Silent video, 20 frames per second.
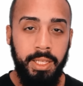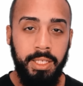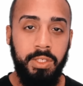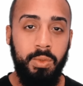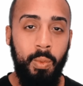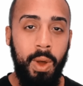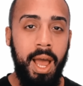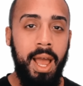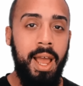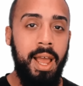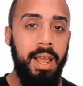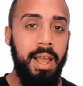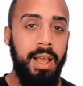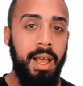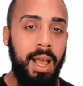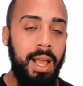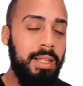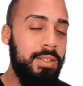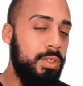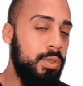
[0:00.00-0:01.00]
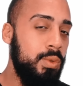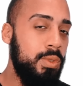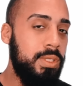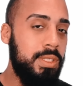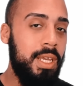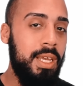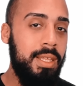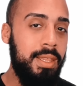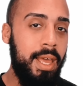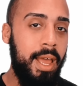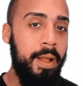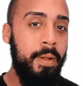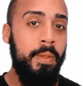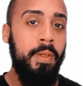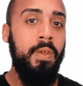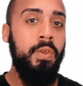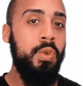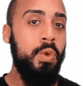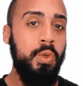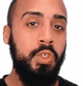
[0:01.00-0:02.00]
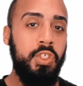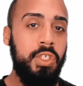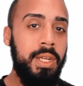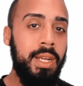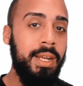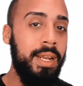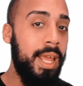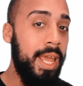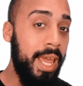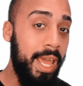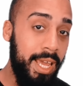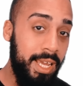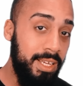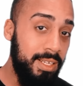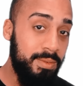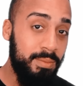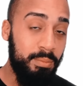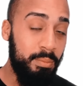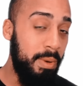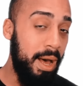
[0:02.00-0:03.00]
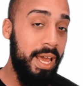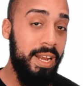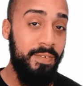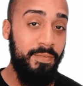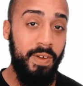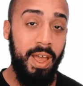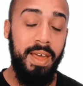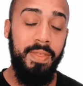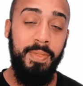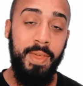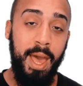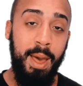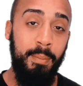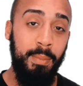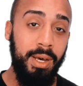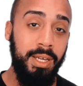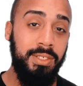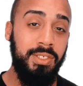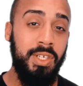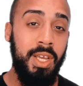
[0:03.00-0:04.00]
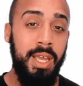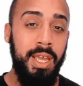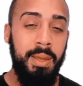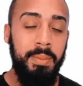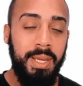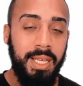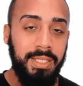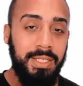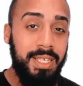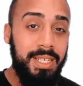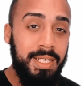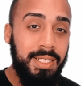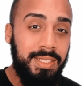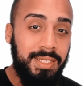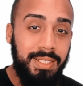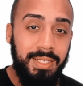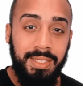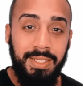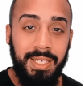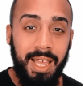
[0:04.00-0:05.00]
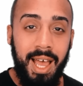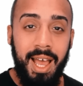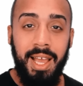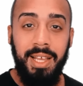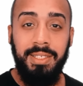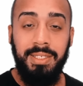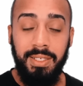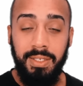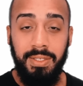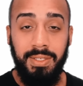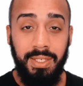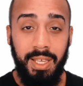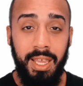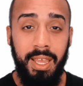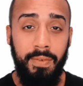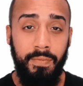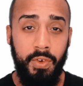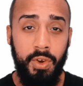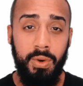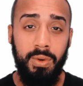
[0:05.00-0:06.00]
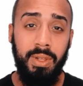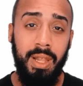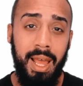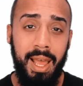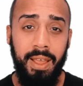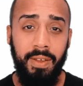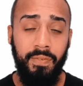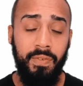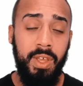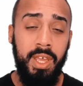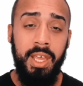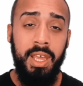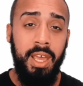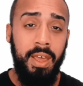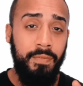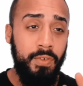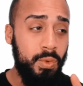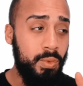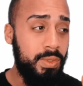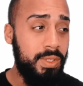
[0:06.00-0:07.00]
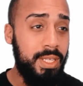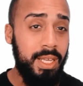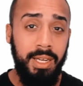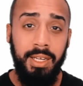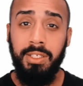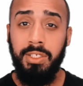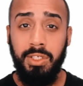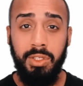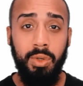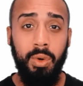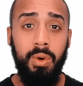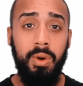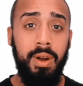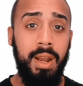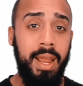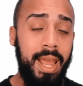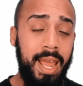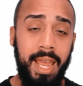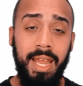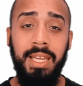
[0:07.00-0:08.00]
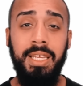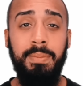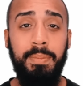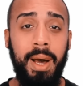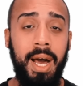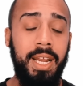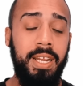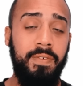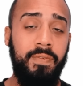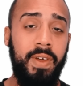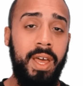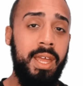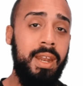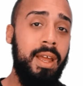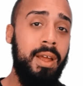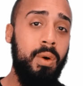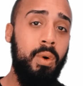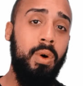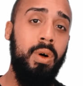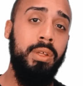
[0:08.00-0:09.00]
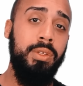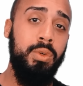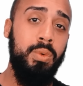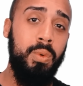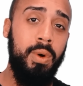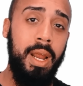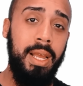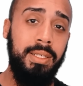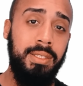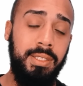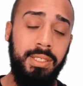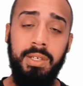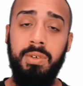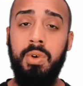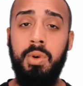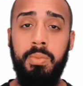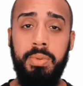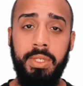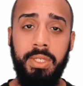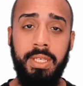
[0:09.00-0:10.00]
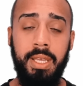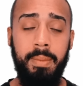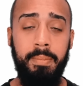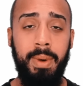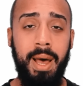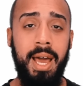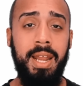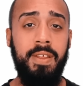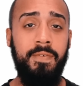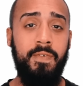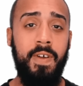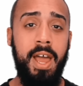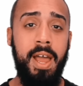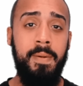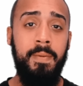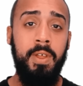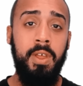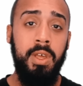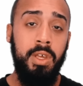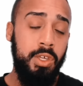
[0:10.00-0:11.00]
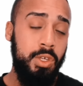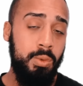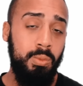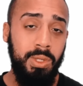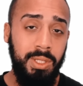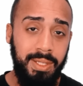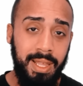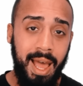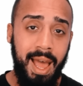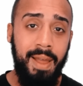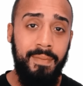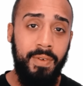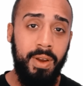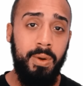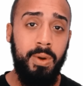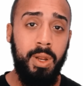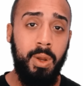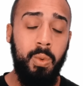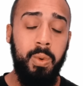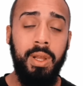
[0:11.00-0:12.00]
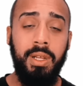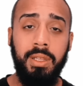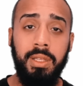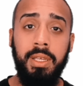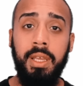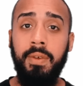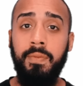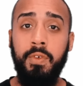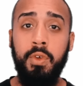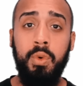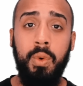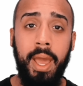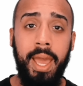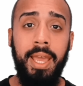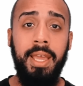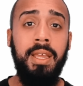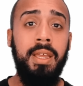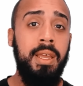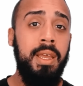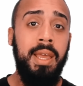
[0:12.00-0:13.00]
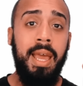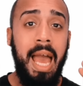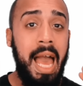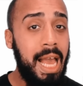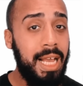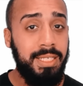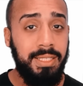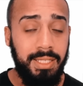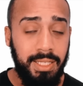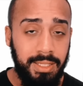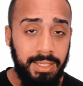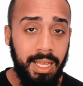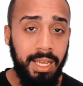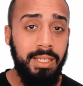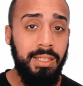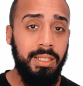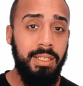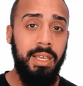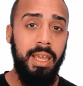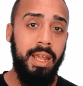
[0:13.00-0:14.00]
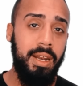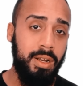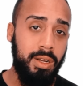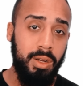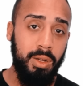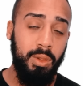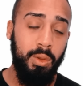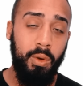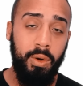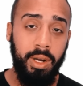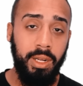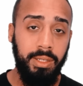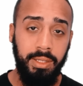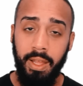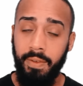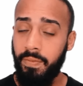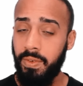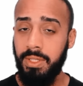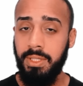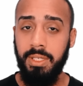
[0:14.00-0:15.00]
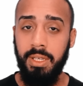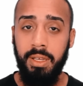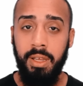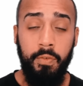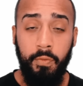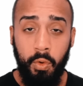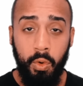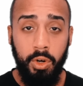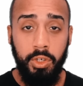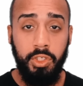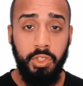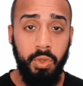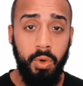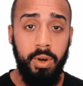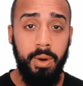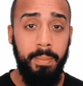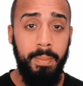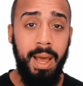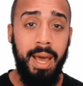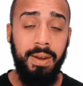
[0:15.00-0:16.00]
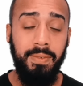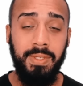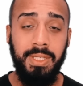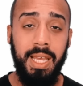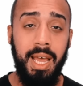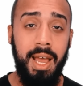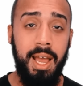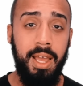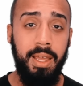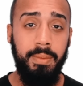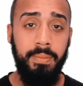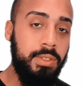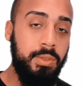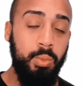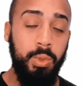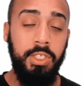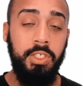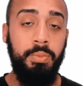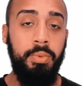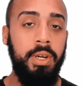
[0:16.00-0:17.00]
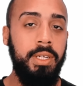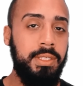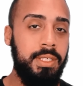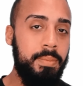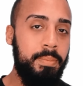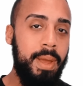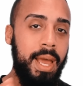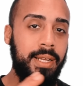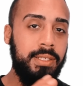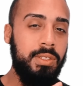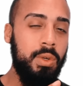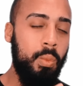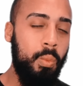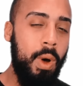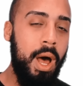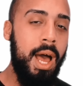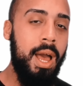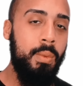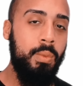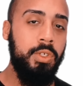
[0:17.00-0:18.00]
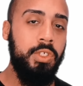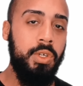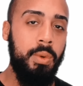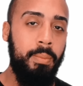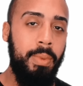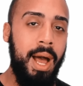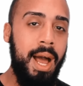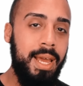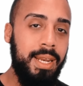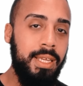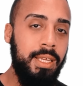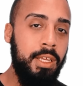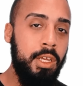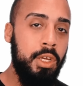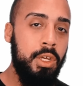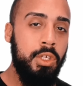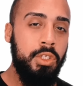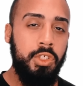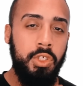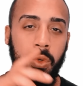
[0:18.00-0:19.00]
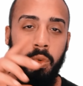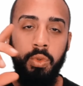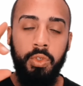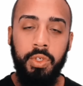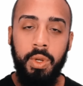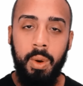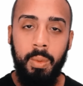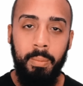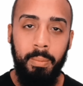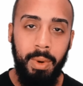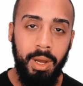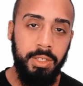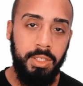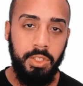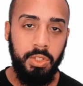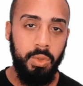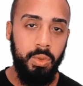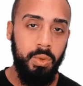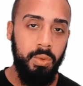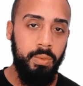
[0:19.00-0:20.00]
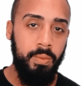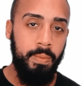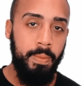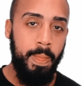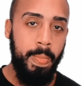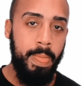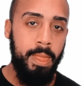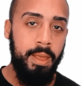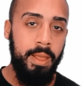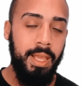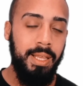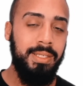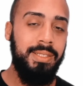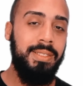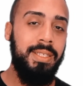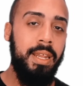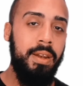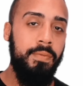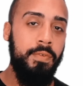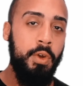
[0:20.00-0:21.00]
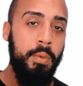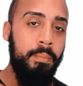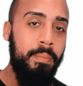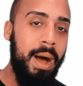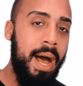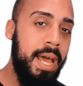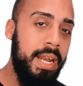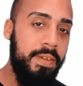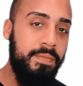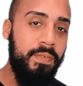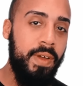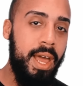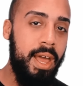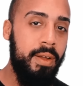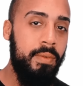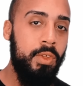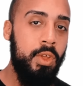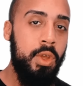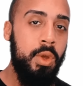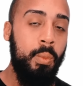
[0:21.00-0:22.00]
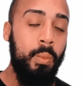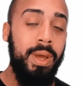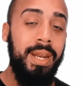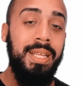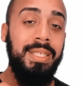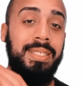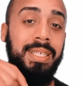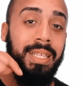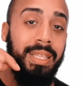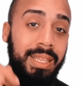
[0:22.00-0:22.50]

this is why I do say that you shouldn't hate body fat that much, because it is designed to save your life. If you didn't store any body fat at all and you were at 0% body fat, you would die very quickly if you ate accidentally at a caloric deficit for a short amount of time. Which brings it back to, why would your body choose your muscle instead of your body fat when it's